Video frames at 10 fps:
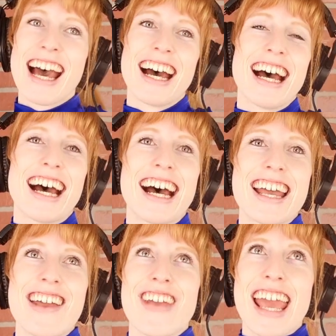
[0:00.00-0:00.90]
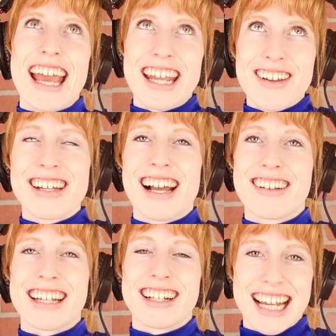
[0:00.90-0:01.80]
If anyone out
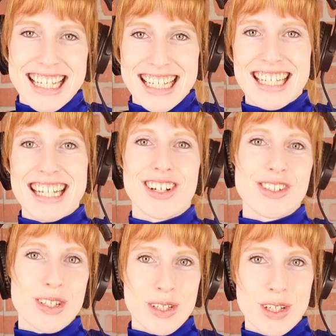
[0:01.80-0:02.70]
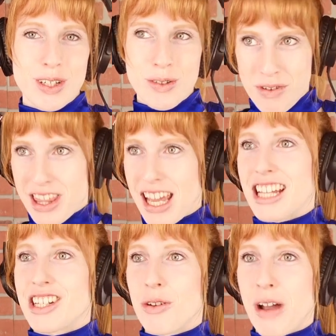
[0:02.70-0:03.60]
here has dealt with
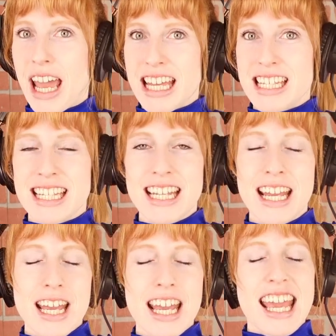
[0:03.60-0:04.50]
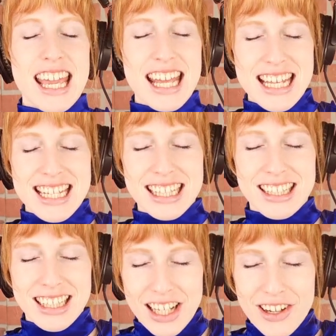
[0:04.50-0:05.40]
HOAs, it is
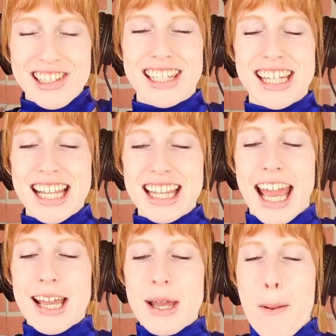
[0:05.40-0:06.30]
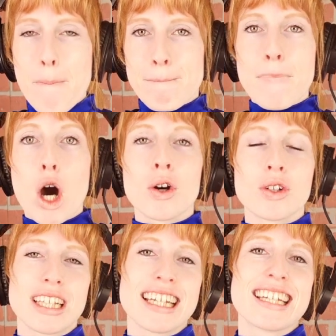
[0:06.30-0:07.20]
literally like
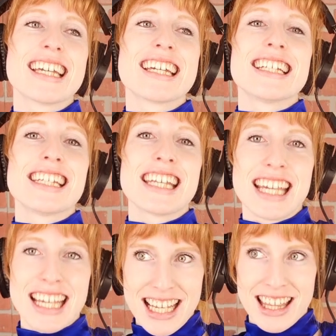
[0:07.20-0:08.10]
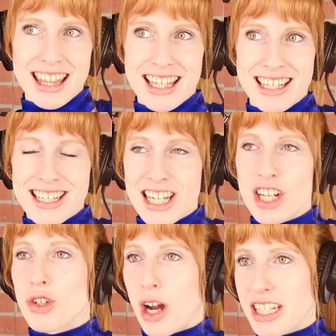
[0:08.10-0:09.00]
pulling teeth to
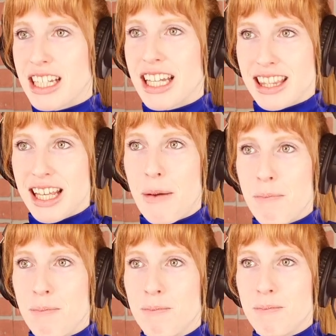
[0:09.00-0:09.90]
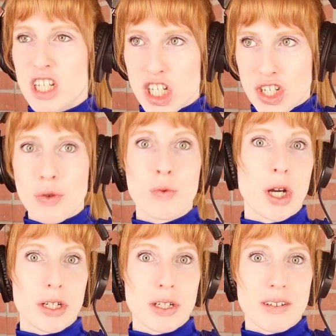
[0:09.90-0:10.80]
try to get them to do work.